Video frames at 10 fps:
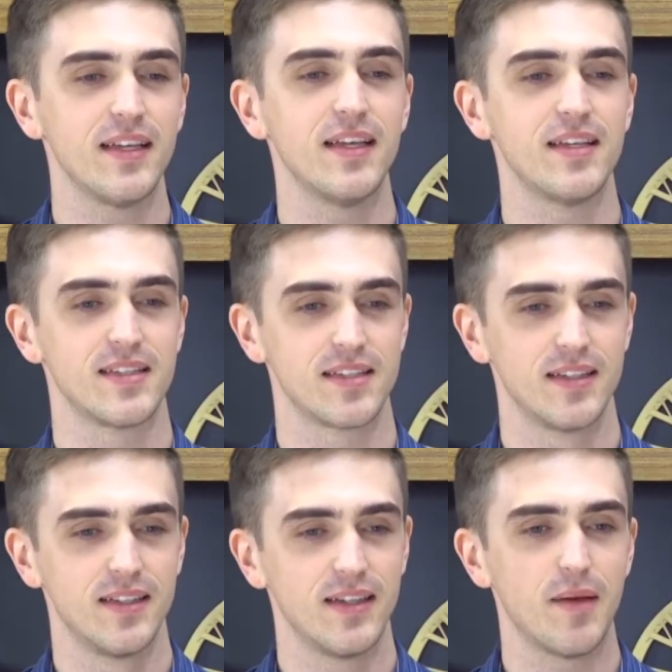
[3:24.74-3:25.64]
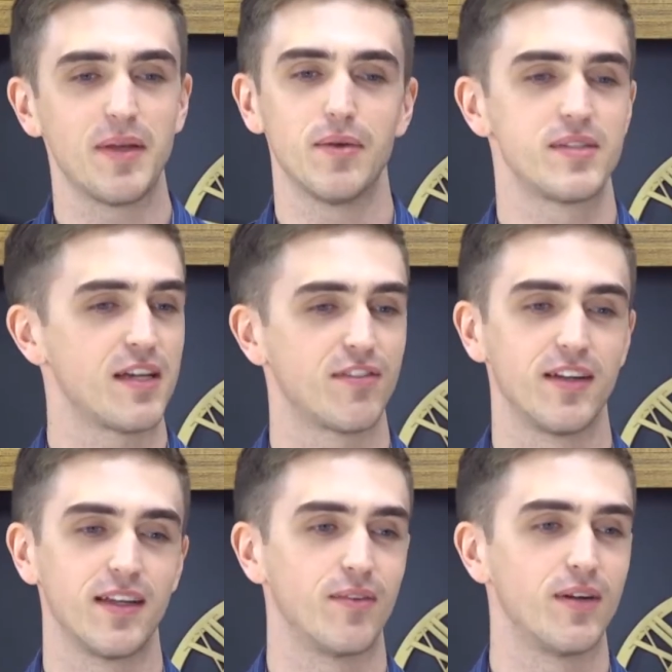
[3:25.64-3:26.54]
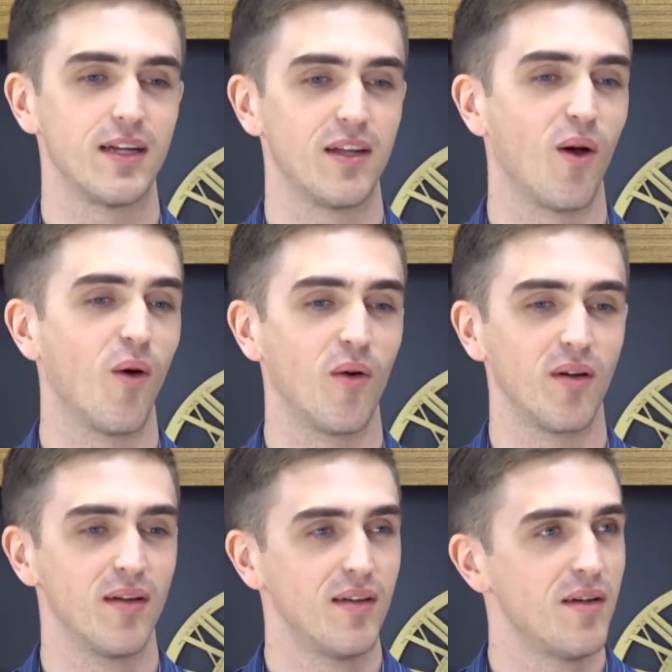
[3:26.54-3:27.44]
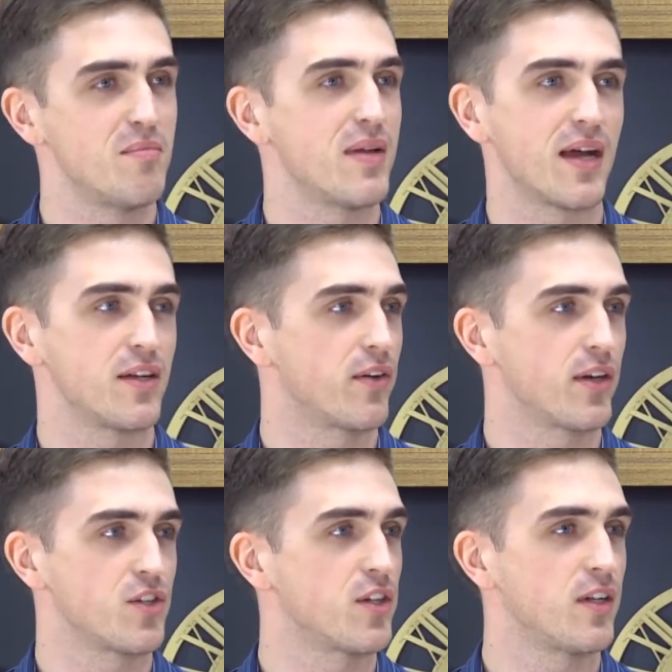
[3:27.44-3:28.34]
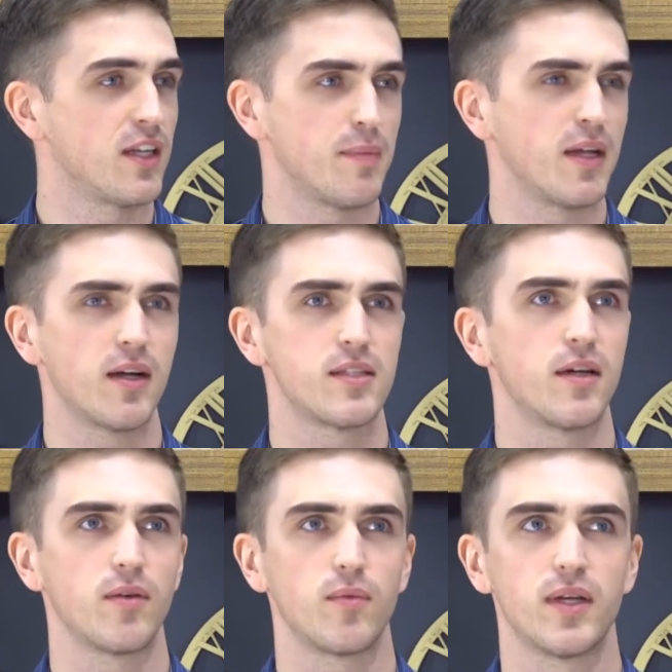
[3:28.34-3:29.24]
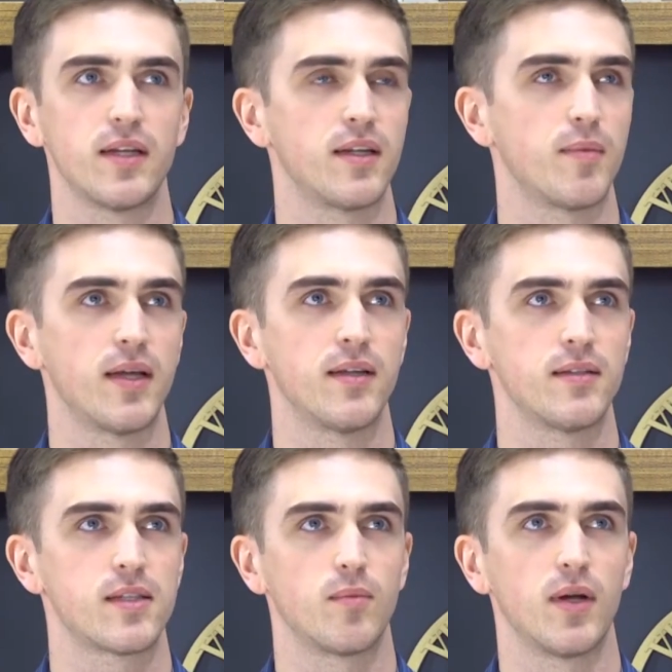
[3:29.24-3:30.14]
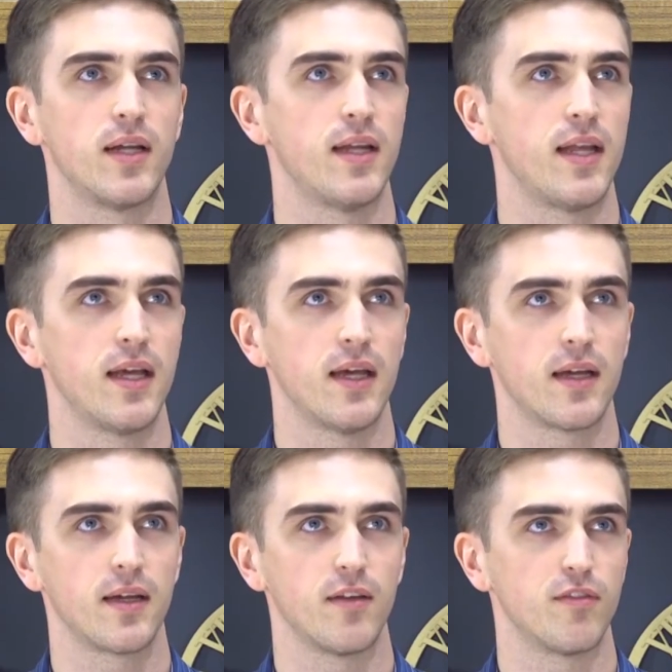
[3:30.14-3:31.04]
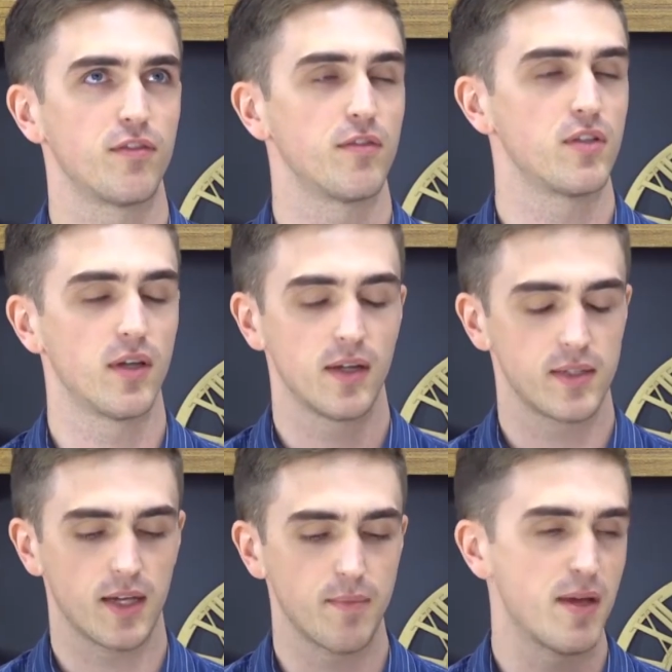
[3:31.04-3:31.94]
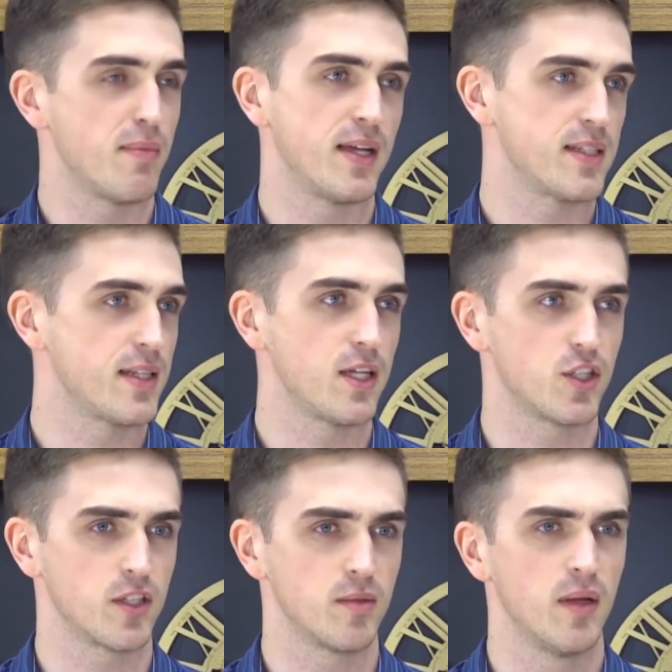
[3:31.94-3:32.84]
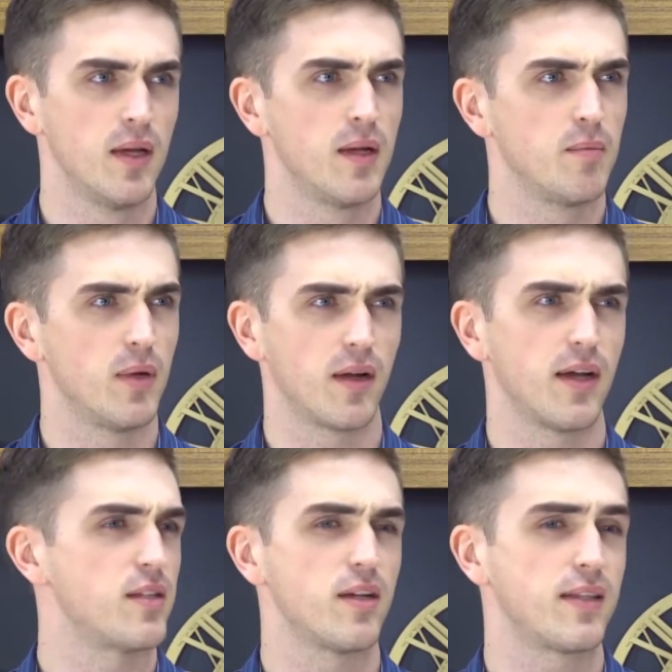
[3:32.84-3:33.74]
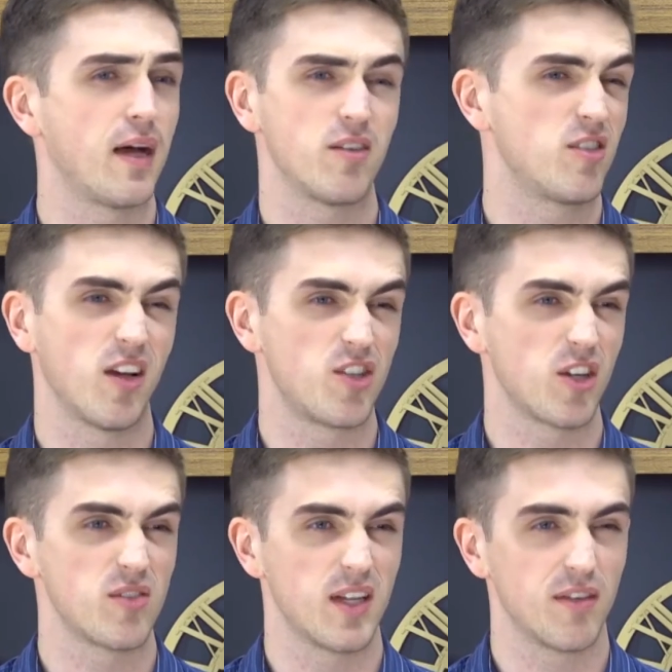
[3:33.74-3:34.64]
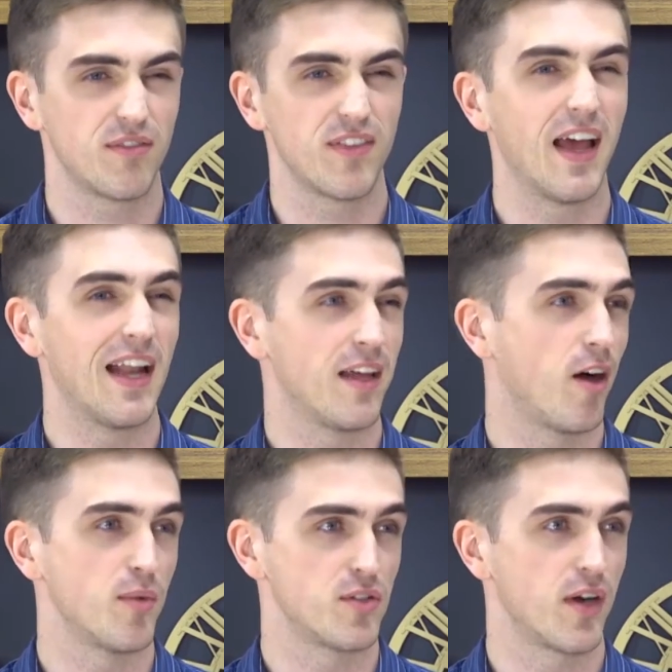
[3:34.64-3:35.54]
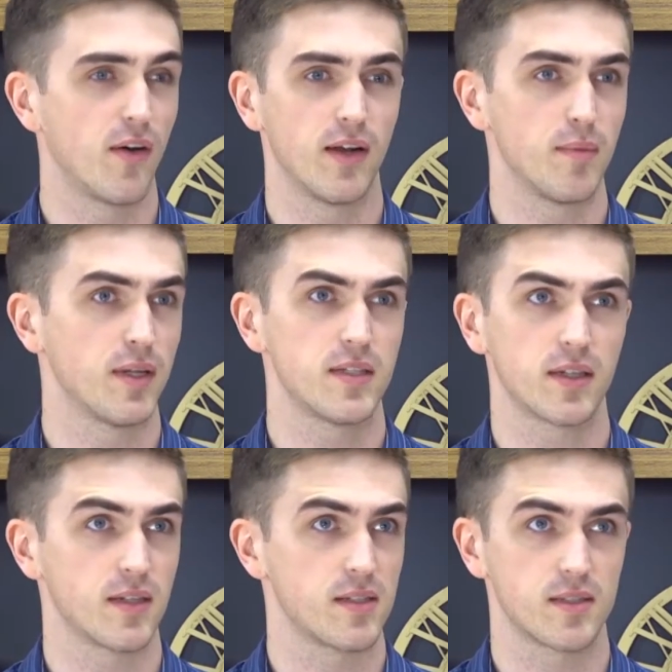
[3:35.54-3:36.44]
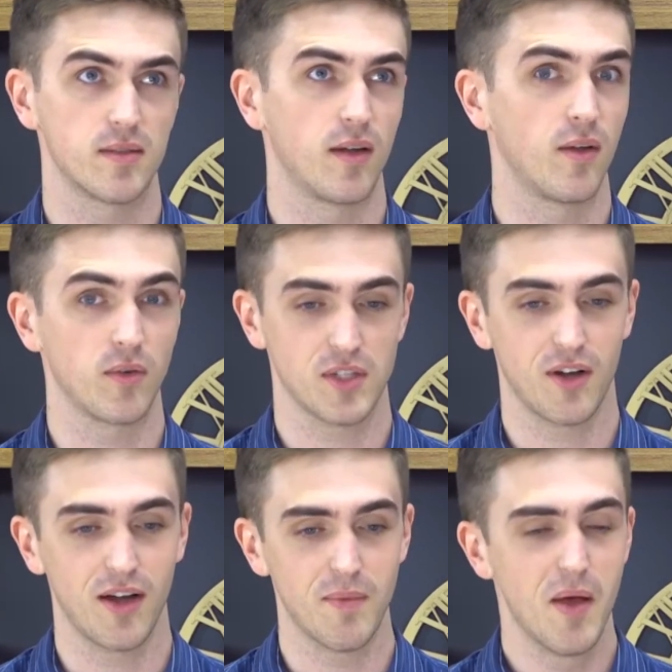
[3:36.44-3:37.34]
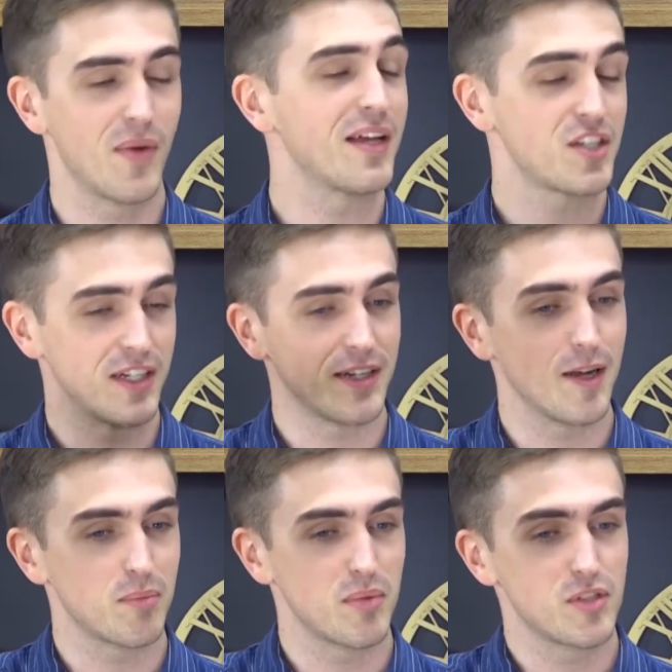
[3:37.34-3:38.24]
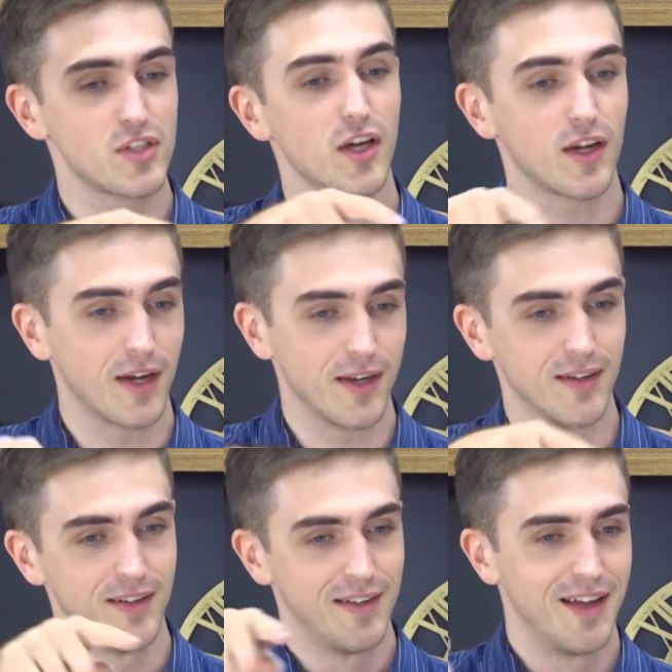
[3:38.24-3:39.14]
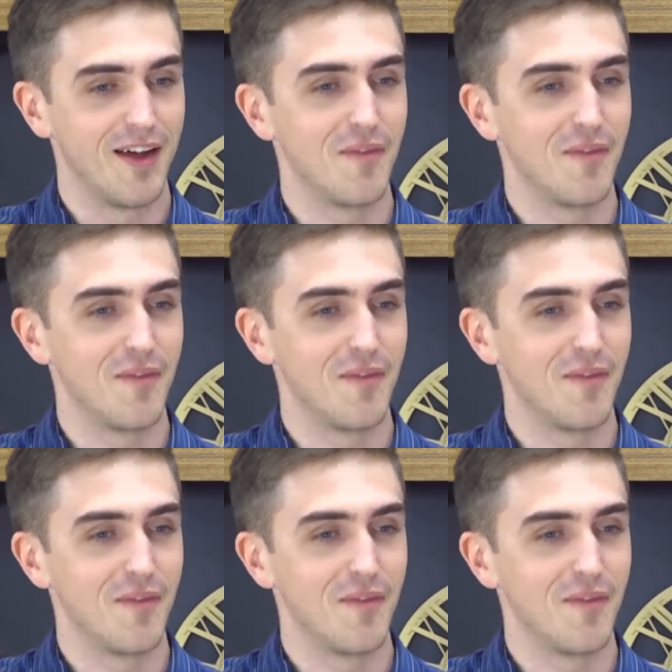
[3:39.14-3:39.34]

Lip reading: think he is, it was definitely a really long, meandering journey. We ended up at somewhere near kind of Taipei main station, but I chose that fairly arbitrarily, but it took us a long time. We actually ended up circling